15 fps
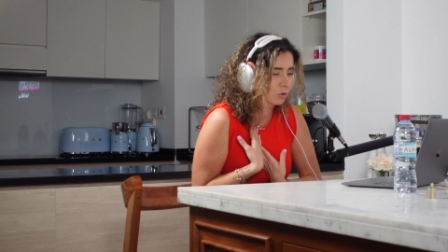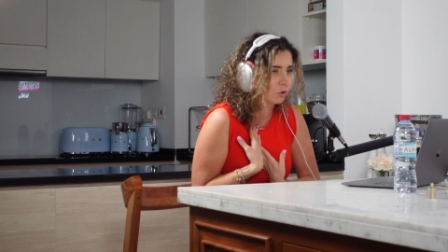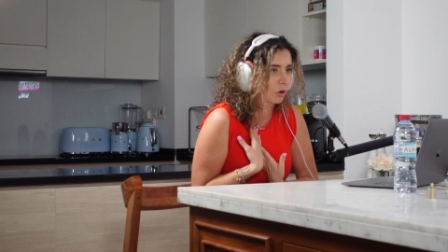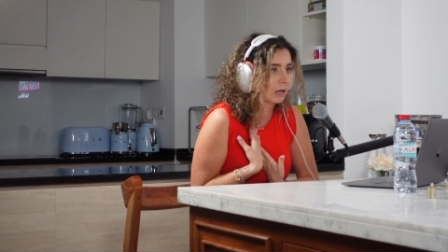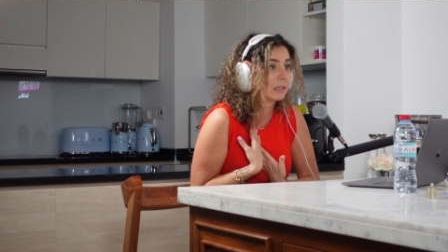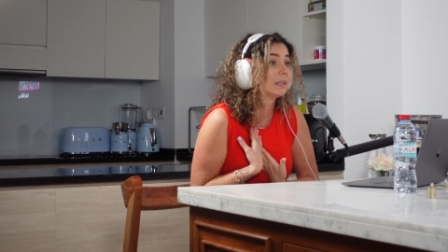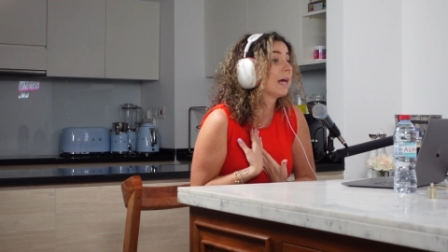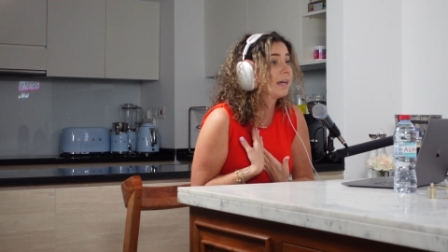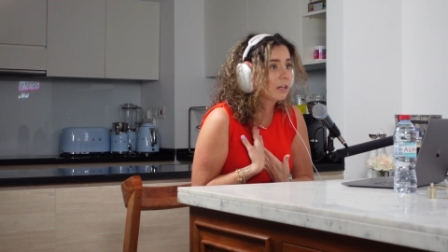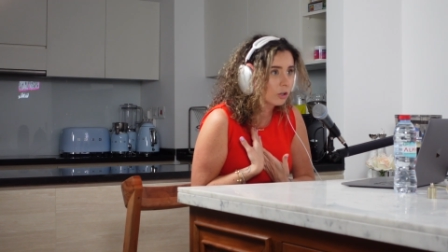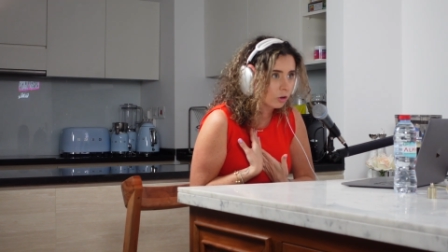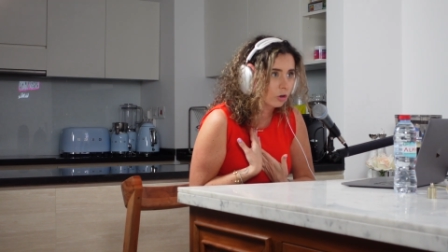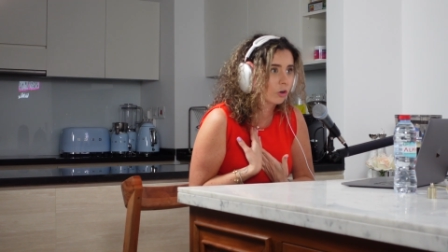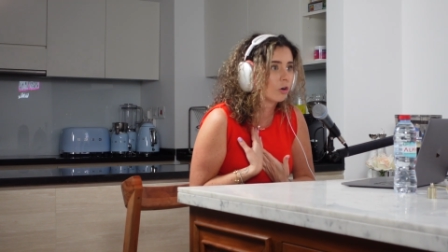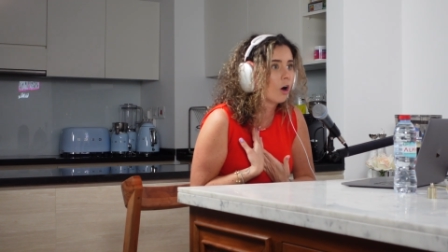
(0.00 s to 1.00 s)
whether I like
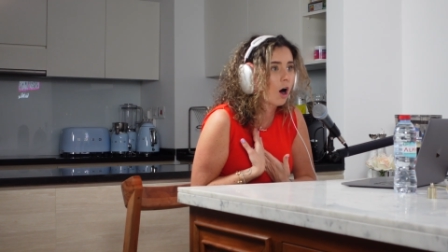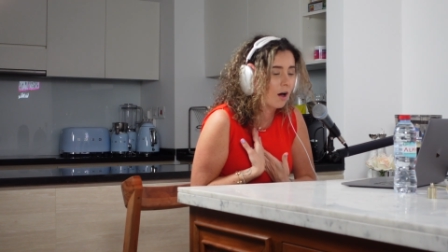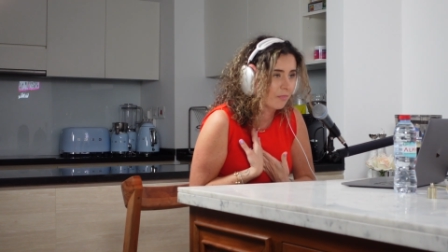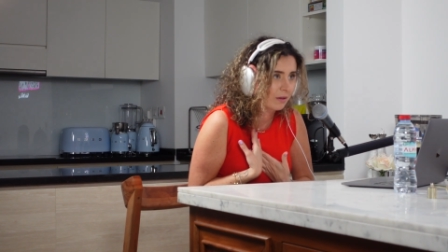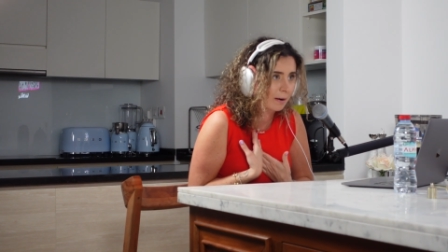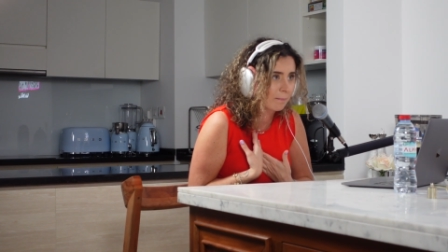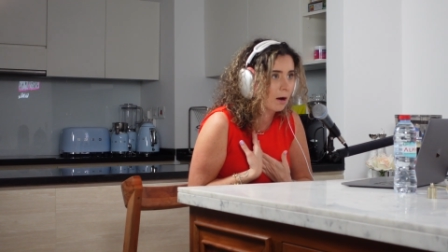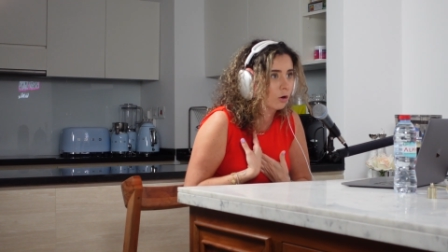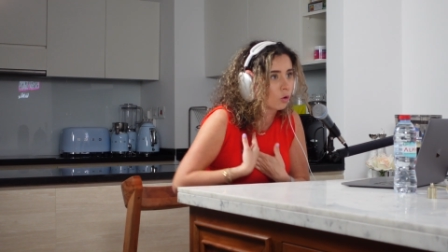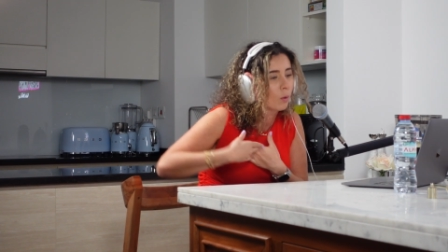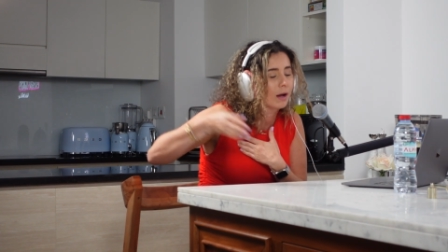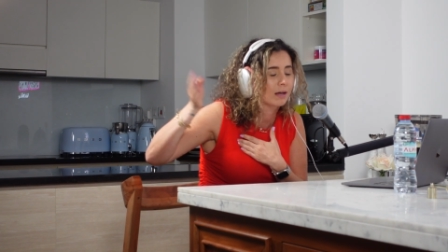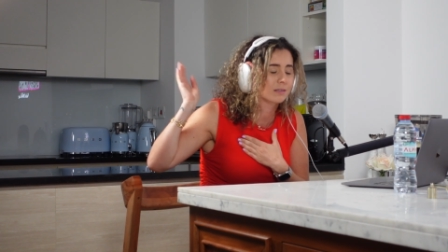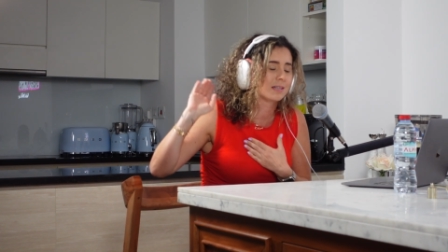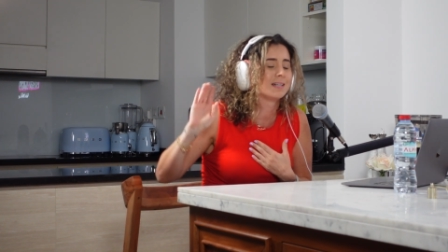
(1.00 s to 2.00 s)
it or not, that I'm not
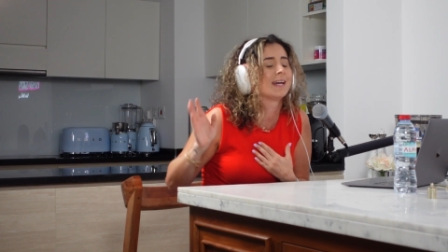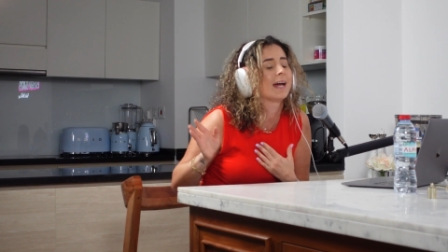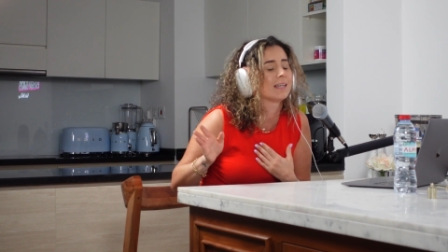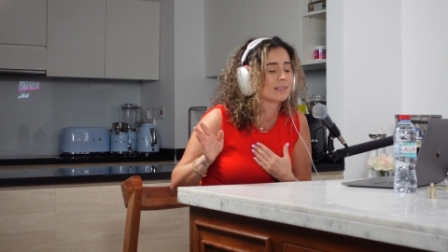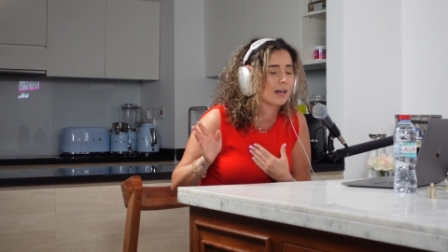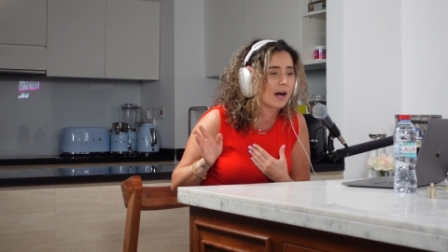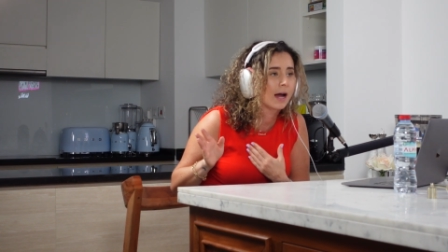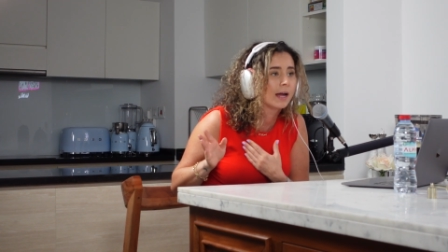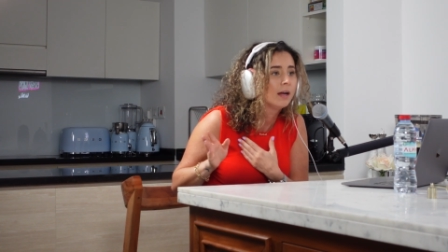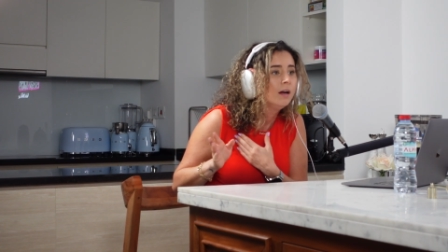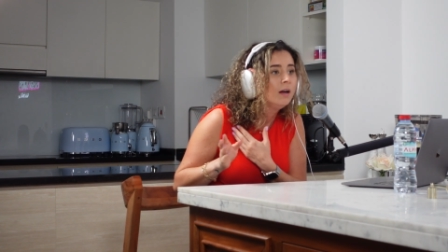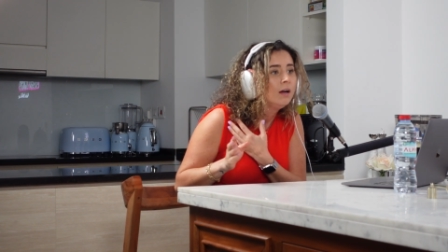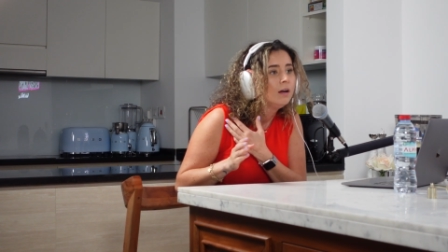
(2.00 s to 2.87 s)
going out to nice guy,